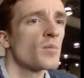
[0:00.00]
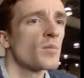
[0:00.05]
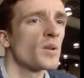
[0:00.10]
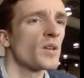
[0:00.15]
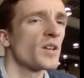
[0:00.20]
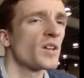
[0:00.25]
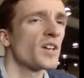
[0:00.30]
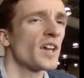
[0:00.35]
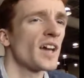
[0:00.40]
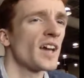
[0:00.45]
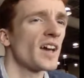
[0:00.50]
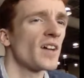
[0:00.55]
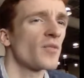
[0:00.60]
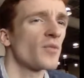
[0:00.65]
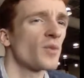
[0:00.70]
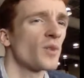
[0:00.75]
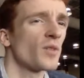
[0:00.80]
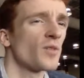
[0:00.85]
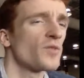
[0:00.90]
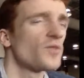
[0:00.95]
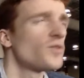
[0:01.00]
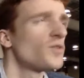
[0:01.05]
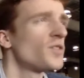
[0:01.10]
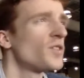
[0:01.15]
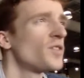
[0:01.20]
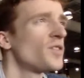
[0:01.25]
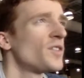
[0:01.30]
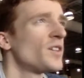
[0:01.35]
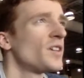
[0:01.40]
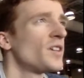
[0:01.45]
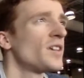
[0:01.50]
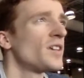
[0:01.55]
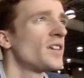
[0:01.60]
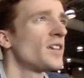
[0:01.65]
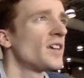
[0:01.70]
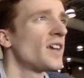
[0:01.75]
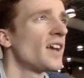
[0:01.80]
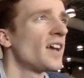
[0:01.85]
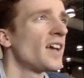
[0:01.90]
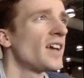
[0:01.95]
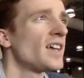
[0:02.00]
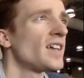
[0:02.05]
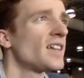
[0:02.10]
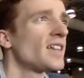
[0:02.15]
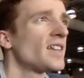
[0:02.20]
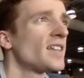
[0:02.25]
But you can't have 158.